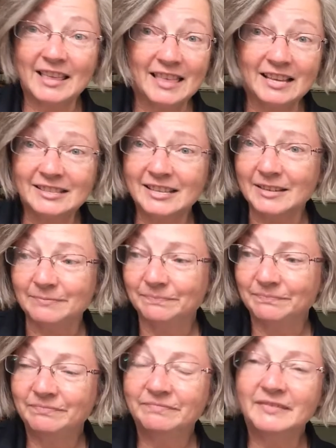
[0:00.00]
And that's it.
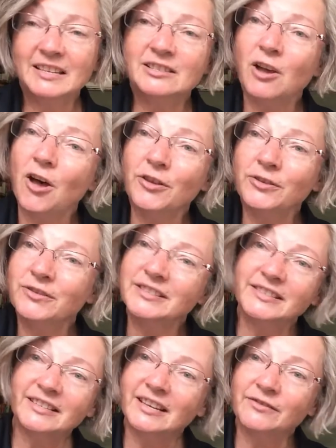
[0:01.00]
That's all there
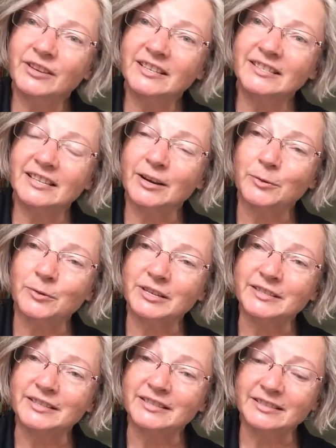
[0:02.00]
is to giving a set of
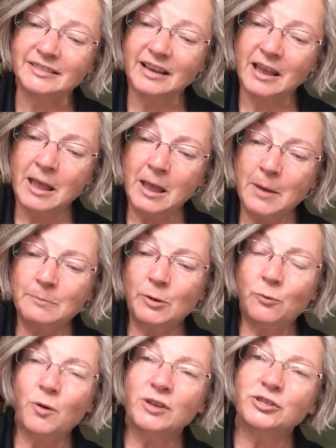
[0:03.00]
reasons.
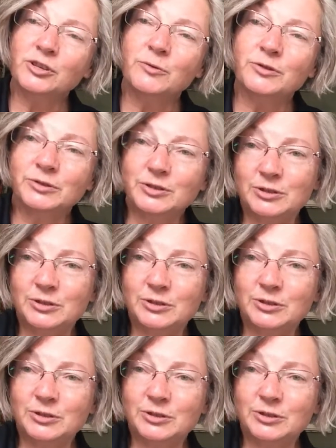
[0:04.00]
But what you will